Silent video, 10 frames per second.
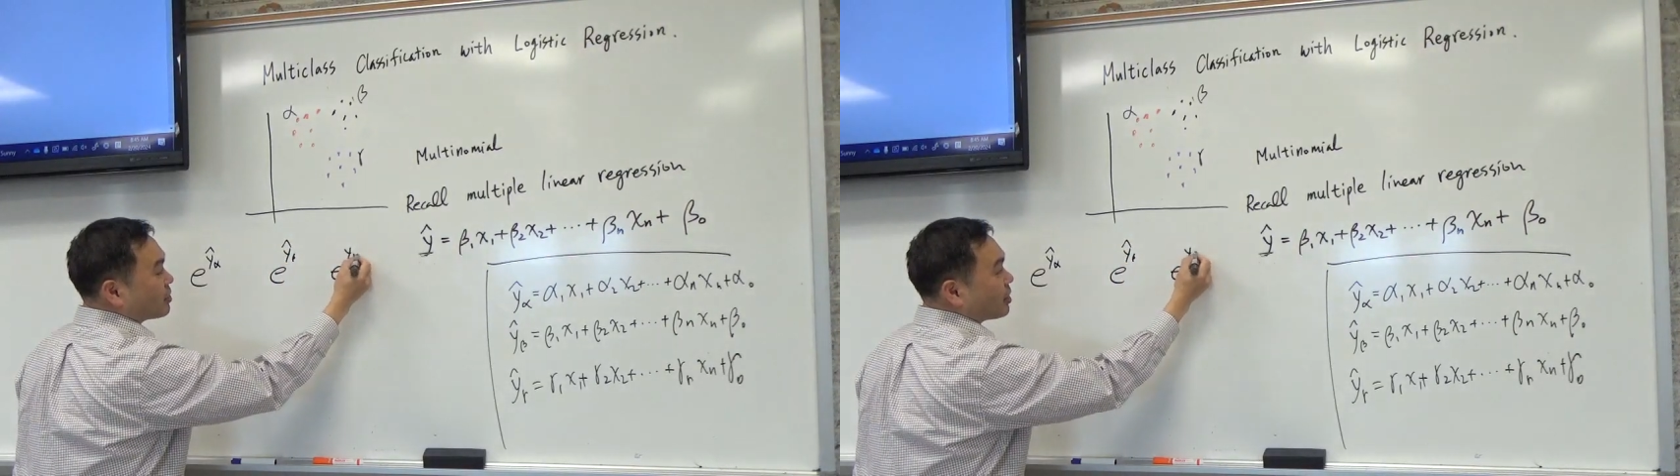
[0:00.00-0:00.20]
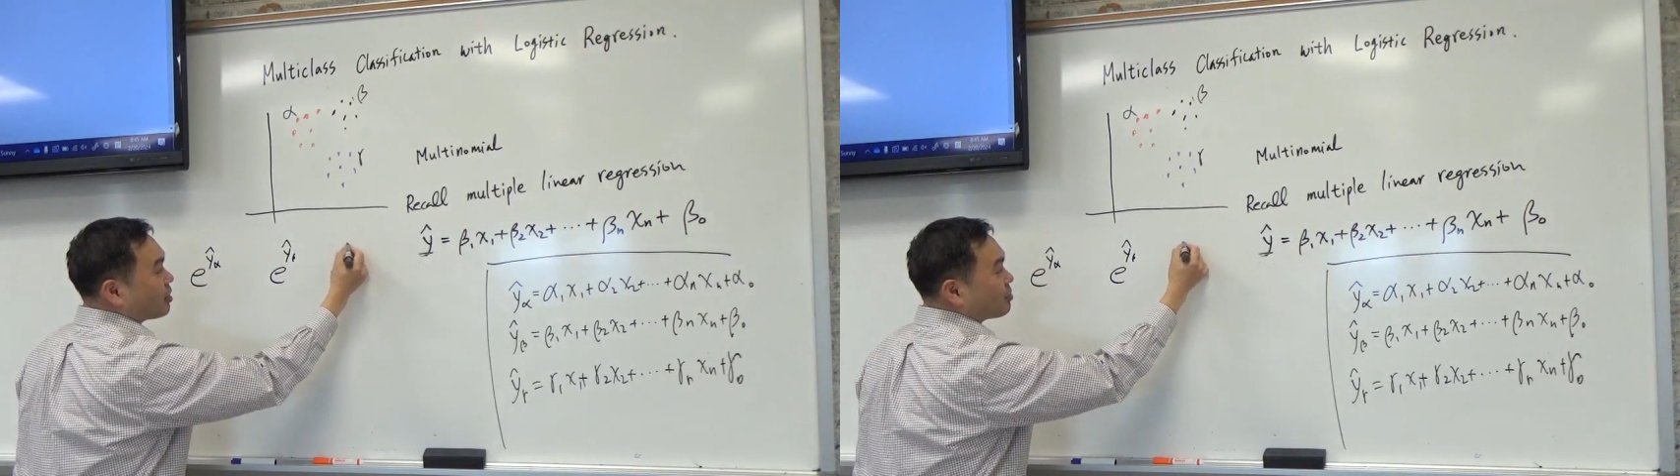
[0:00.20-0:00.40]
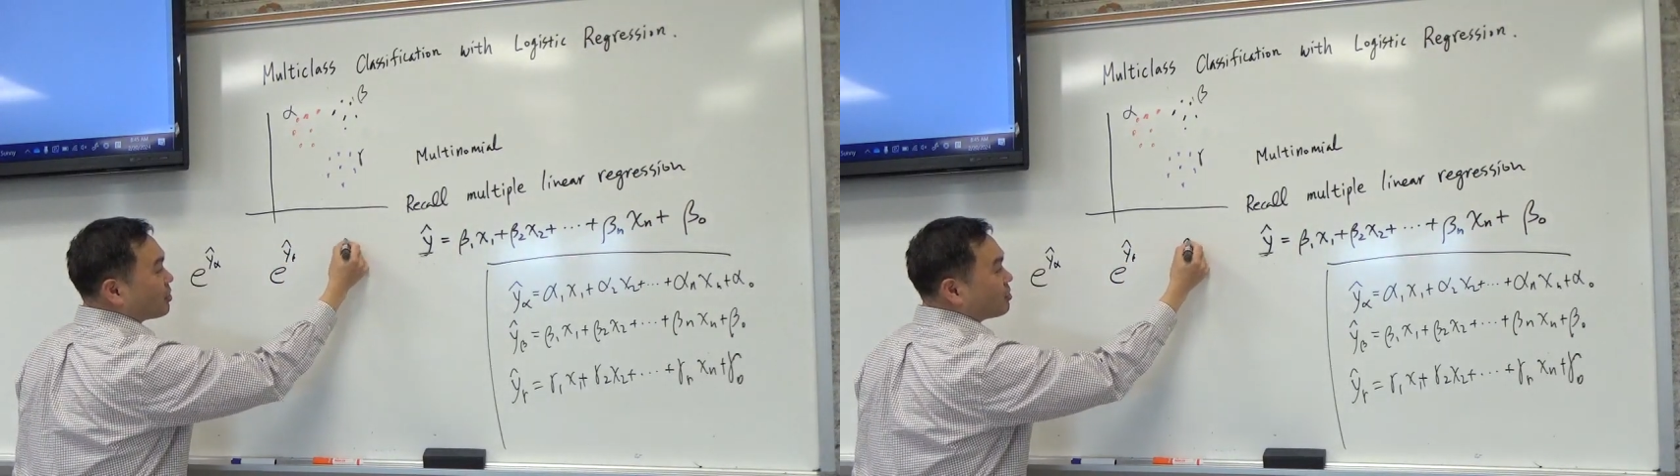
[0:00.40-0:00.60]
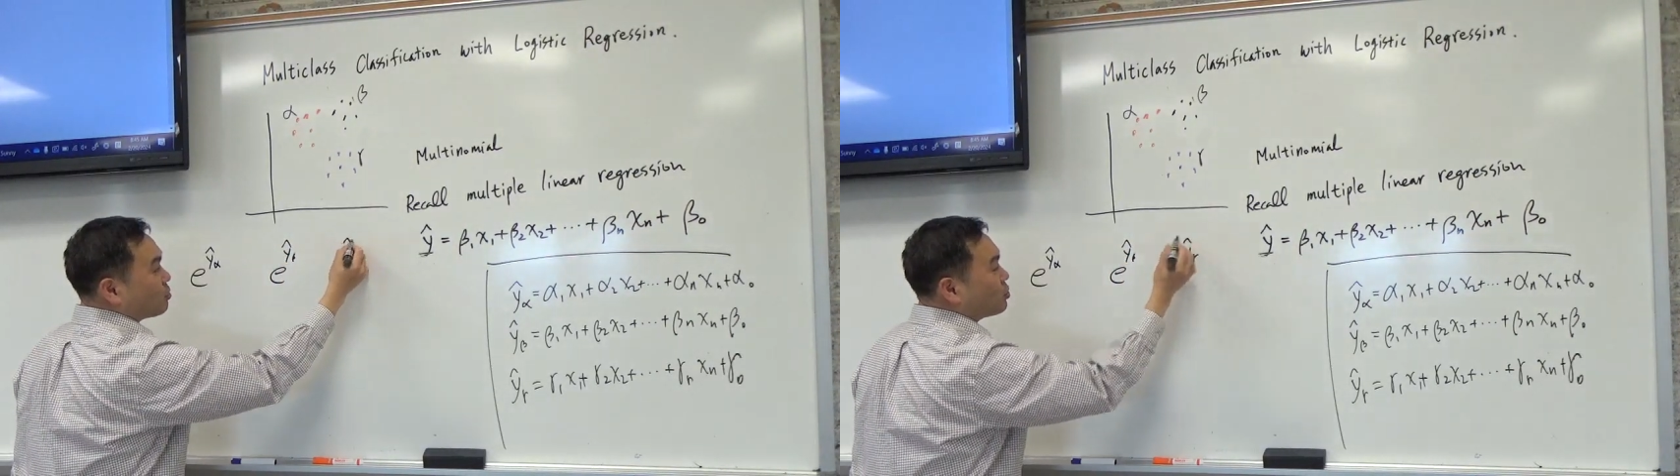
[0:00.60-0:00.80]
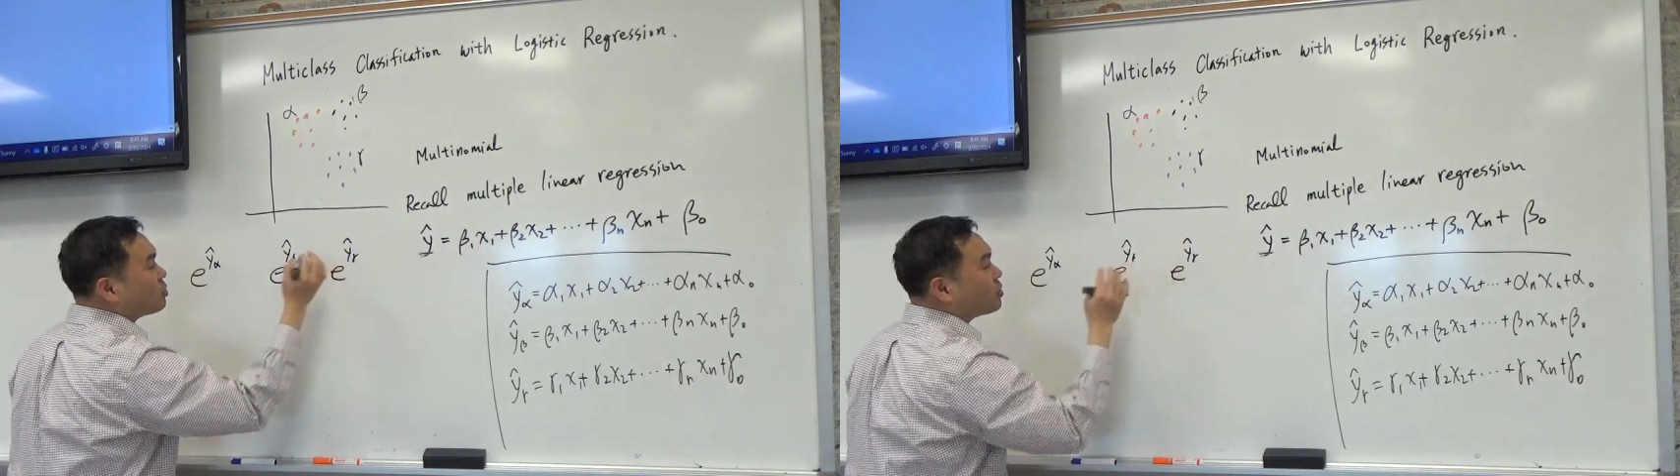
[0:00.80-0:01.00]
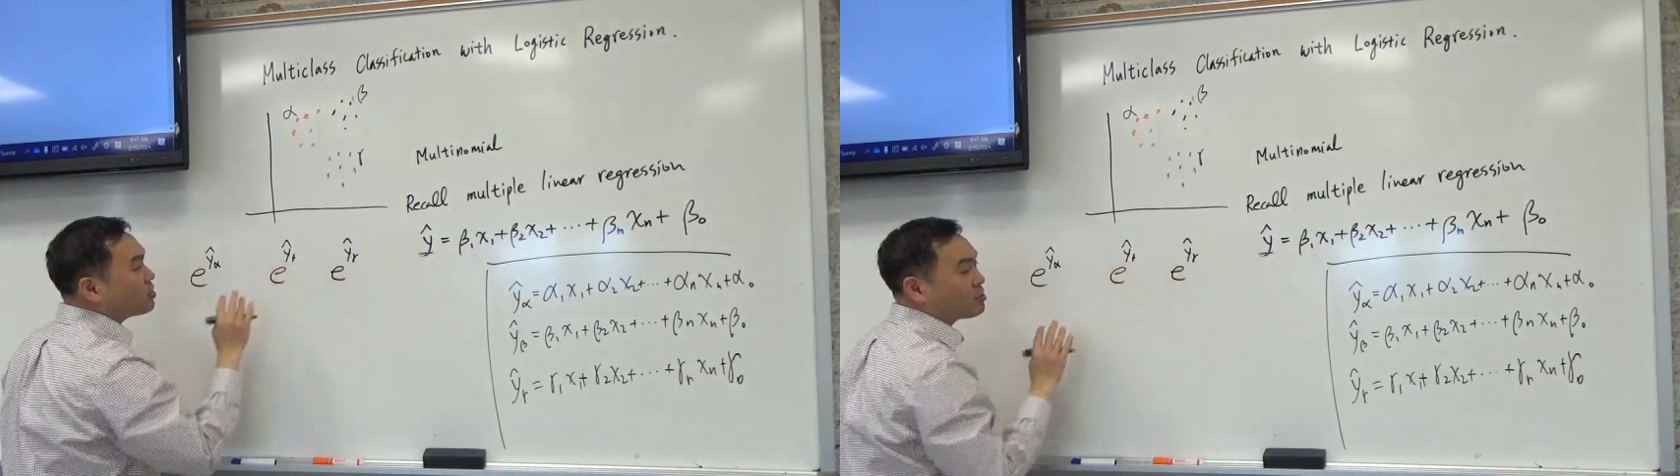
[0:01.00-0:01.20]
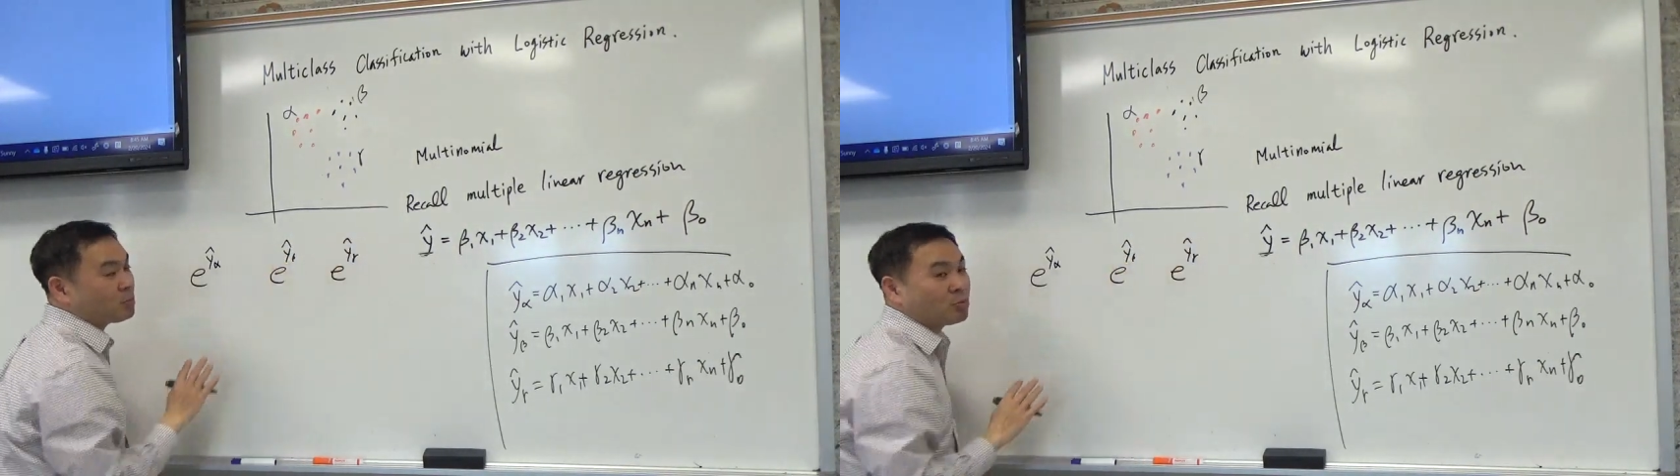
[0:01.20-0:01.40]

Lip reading: gamma. We want the